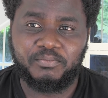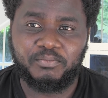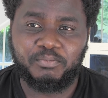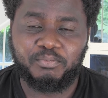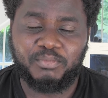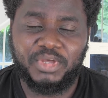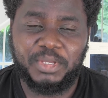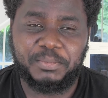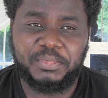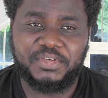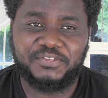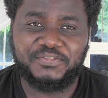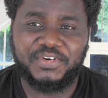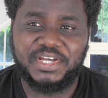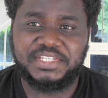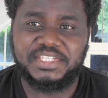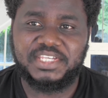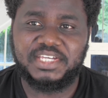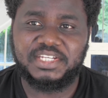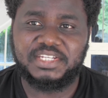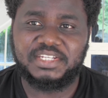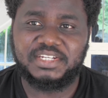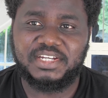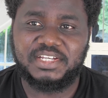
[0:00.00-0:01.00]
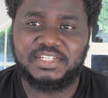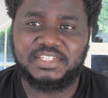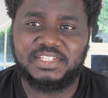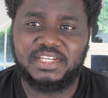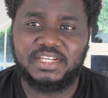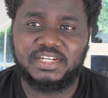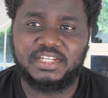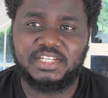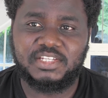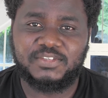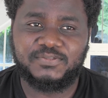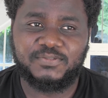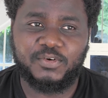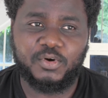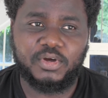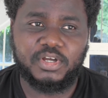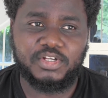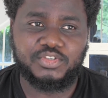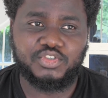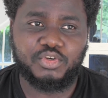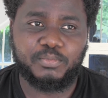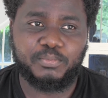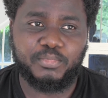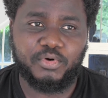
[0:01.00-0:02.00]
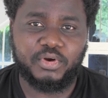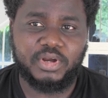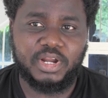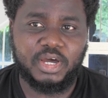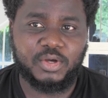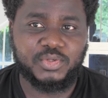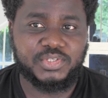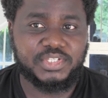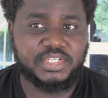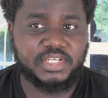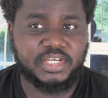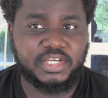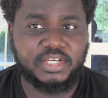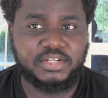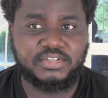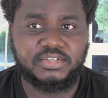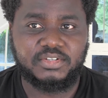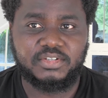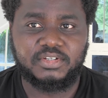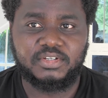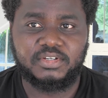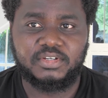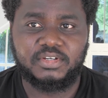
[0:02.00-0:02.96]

Maybe if I see it in a sentence, focus on pronouncing it